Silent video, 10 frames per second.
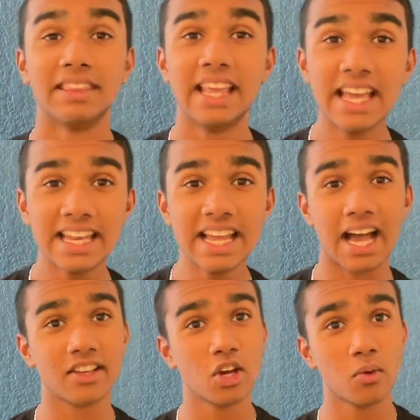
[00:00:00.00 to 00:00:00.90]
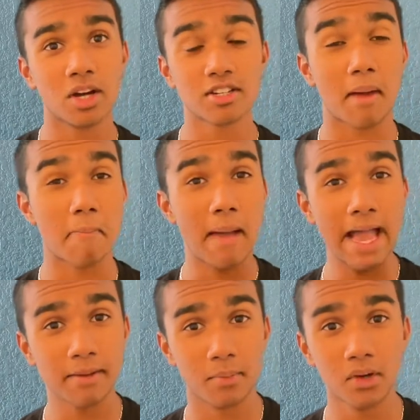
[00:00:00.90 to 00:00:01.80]
Then I go onto my
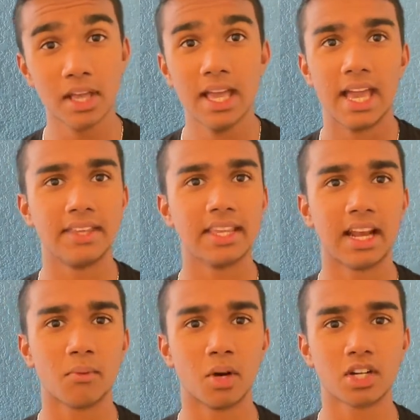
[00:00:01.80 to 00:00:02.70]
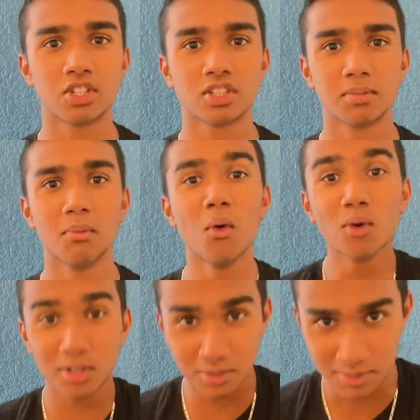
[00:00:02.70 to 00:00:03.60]
MacBook and then I watch some
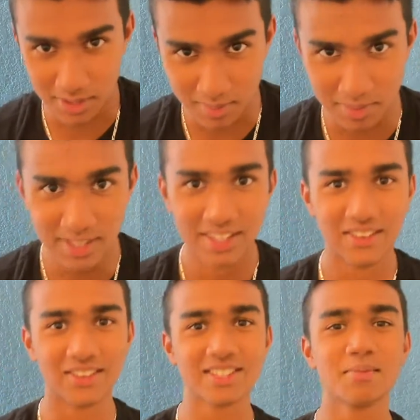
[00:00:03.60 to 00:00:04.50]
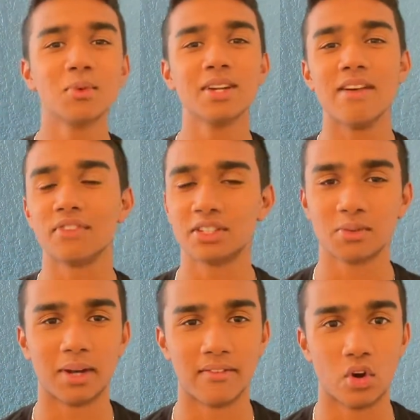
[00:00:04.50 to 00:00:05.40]
more YouTube or some more Netflix
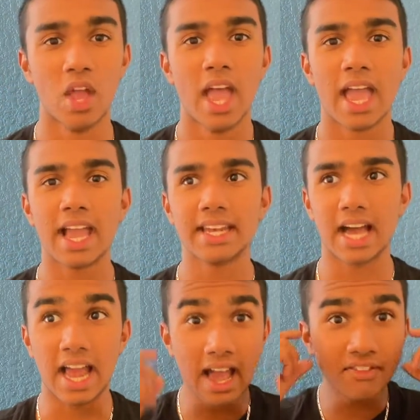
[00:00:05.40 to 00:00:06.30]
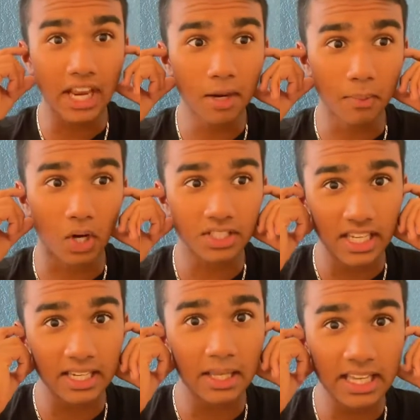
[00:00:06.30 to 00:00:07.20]
or whatever. And I have the
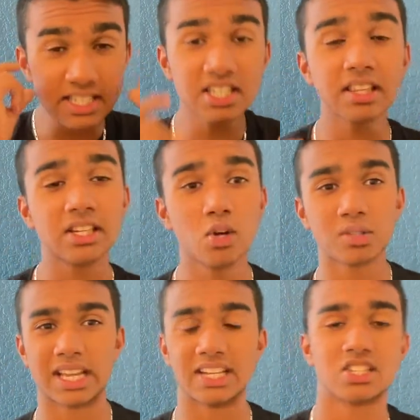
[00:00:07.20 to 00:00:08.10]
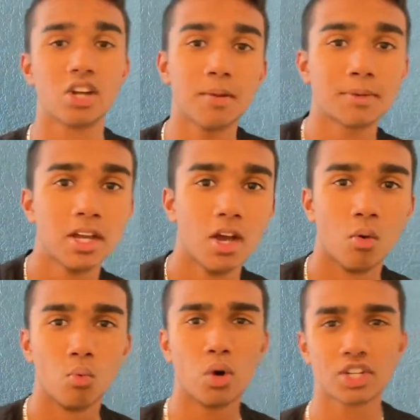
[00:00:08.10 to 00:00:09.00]
AirPods, it instantly knows that I stopped
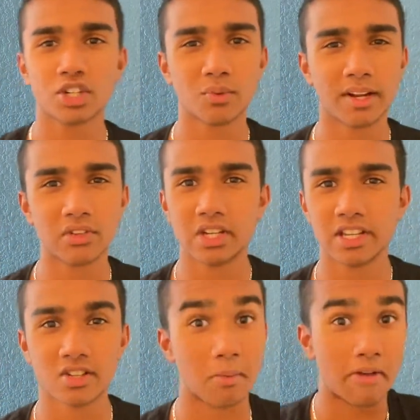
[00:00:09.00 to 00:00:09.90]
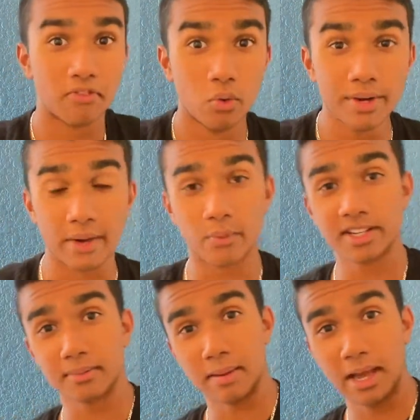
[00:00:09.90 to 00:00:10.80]
watching whatever it is on my phone and
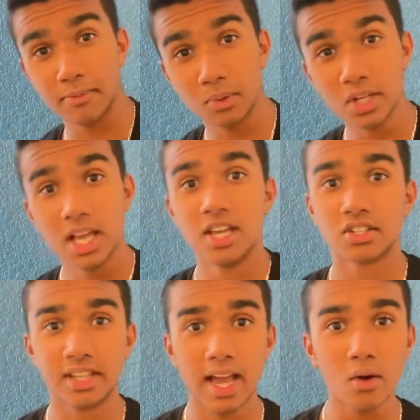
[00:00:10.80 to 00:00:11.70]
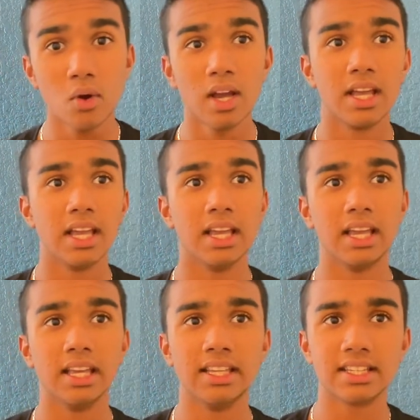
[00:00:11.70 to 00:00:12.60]
went to my MacBook. So now
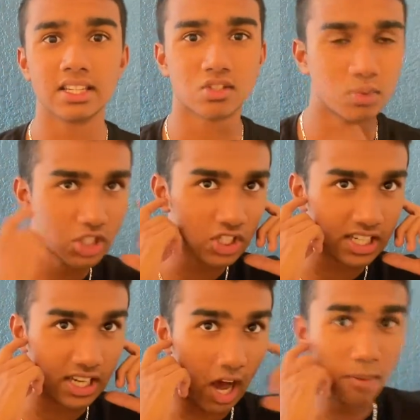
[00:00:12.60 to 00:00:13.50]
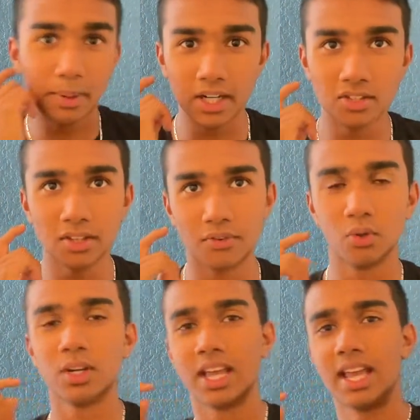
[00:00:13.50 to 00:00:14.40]
it unpairs from the
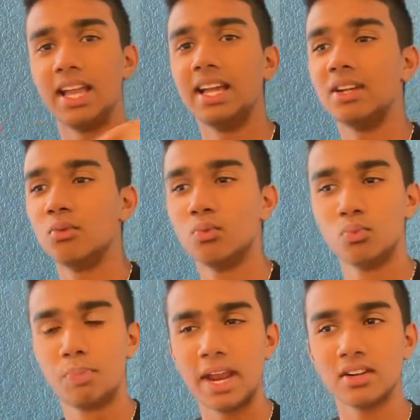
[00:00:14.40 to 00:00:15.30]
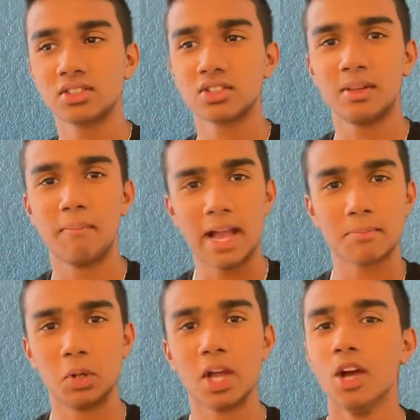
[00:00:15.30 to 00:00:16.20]
phone and pairs to the
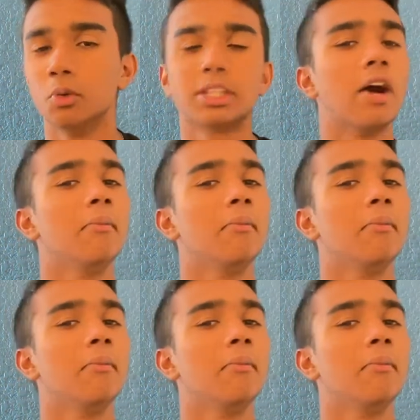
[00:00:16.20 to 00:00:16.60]
MacBook without